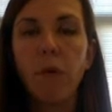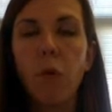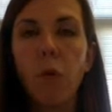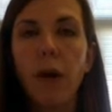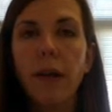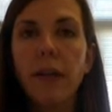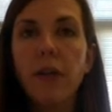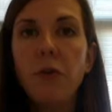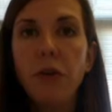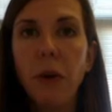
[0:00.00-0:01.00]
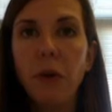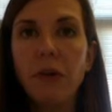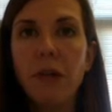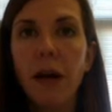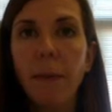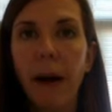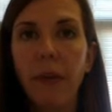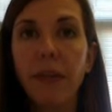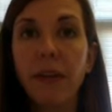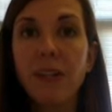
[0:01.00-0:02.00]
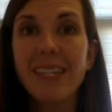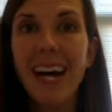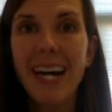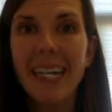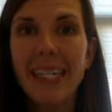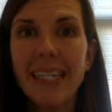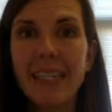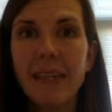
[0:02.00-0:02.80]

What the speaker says: What do you notice about their size?